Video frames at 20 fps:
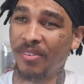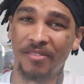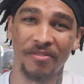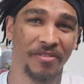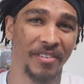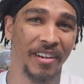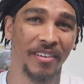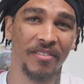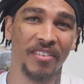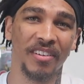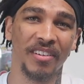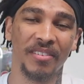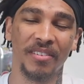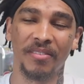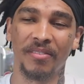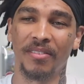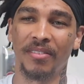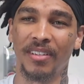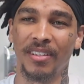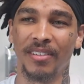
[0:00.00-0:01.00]
favorite.
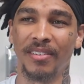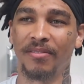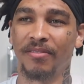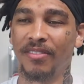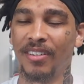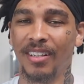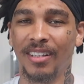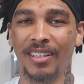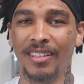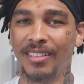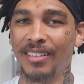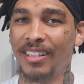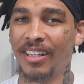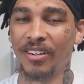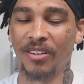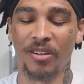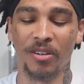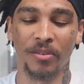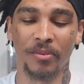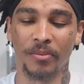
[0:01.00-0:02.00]
Villain,
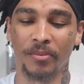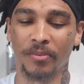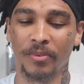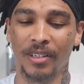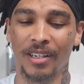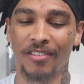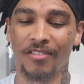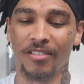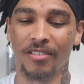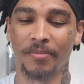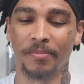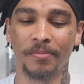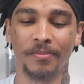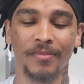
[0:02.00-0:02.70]
hero, whatever.